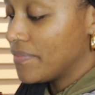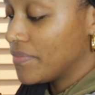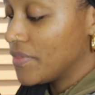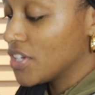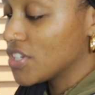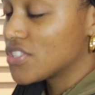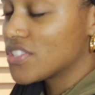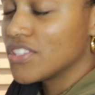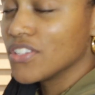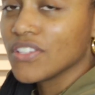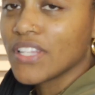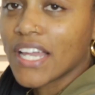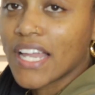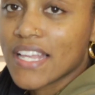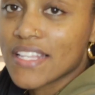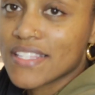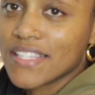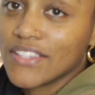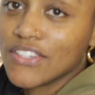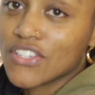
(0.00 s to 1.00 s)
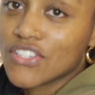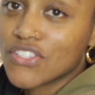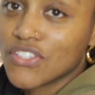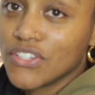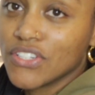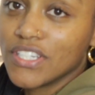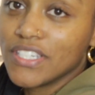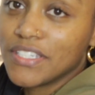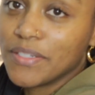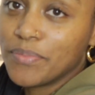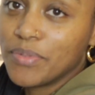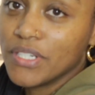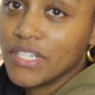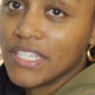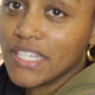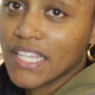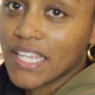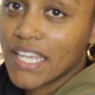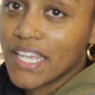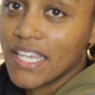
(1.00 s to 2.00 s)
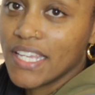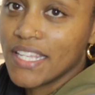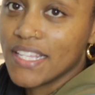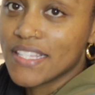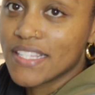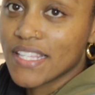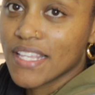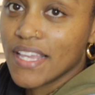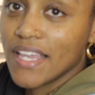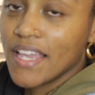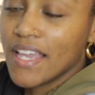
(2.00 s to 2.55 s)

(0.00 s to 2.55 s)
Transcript: they're still, like I said, they're still good to put in the kids'